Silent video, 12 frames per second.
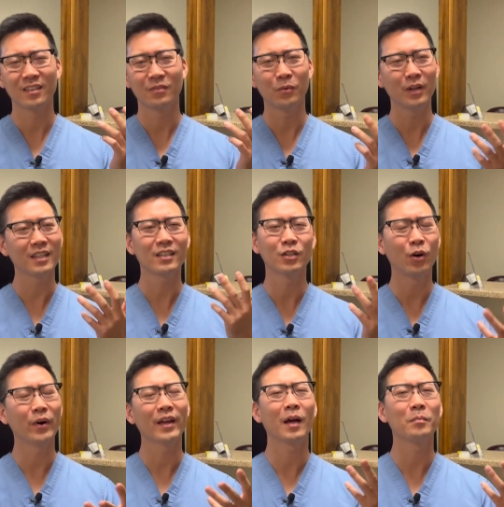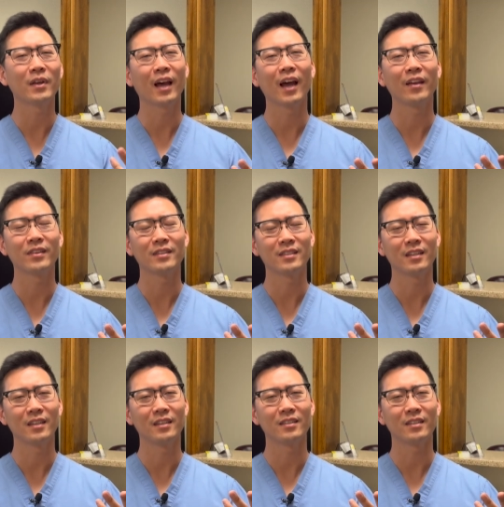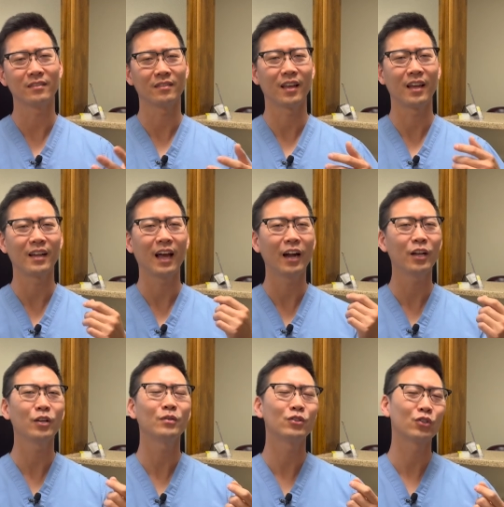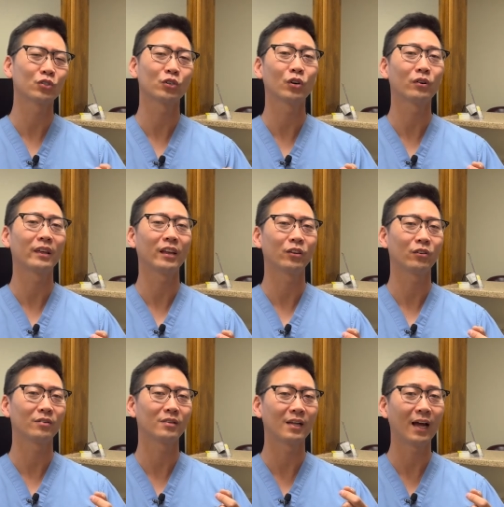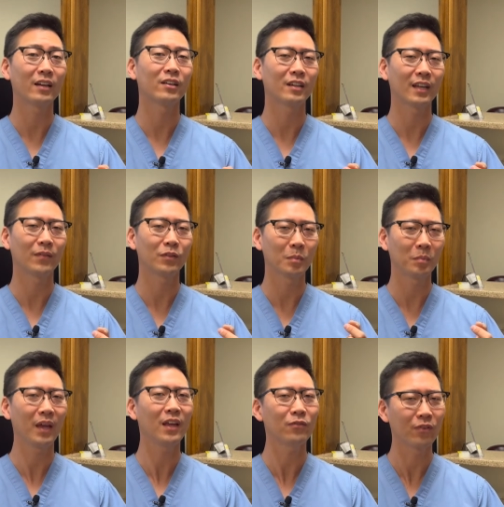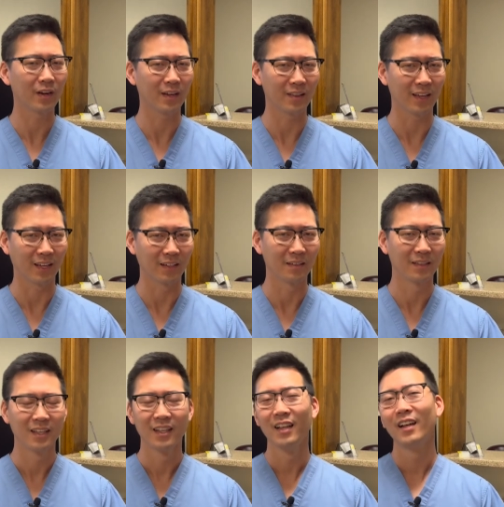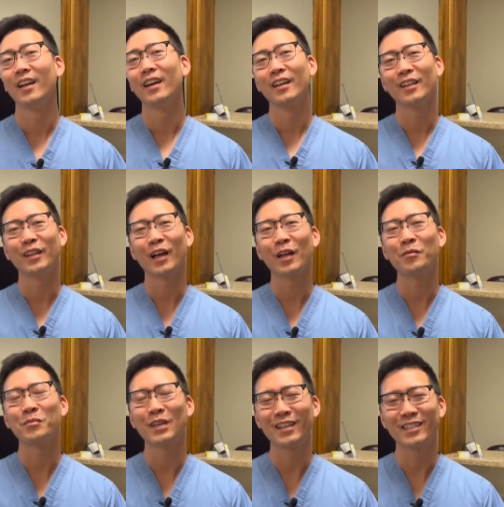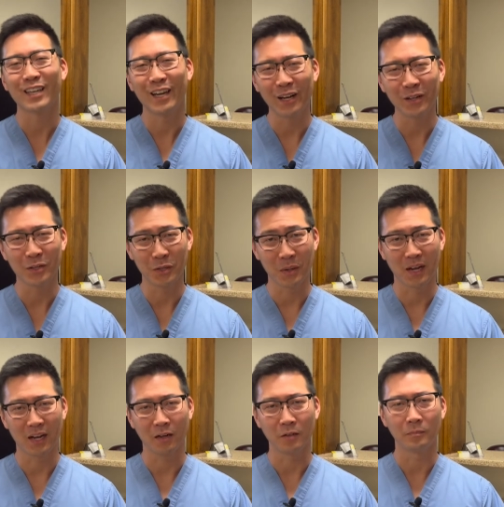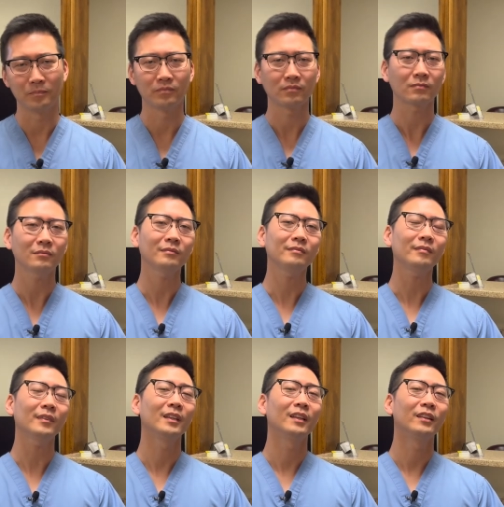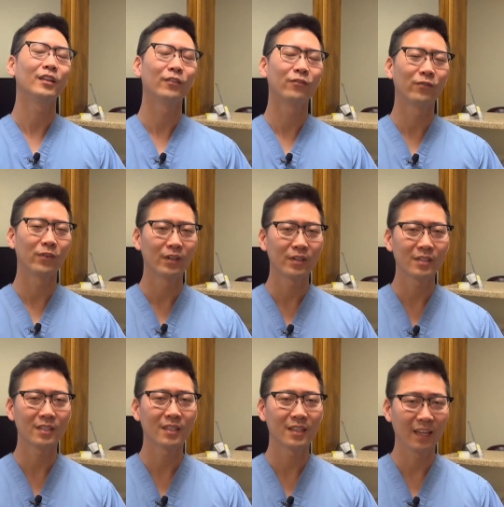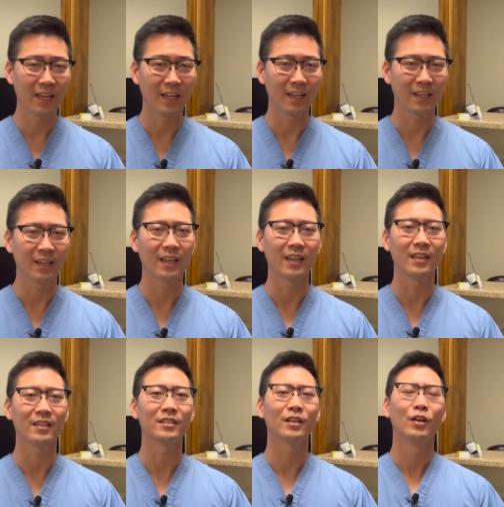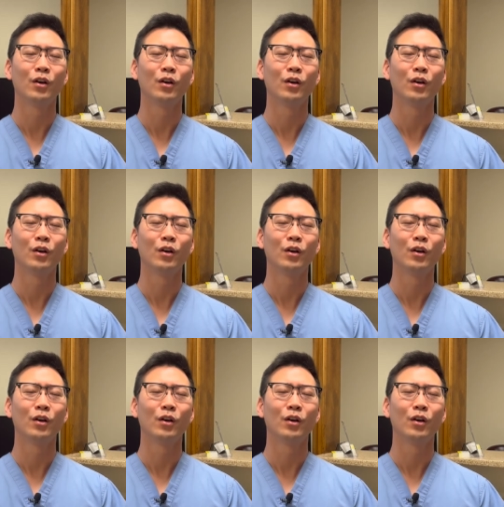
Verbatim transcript: what is going on behind the scenes and how do you ensure that you're not going to have to pay for anything? Let me tell you how. The first thing is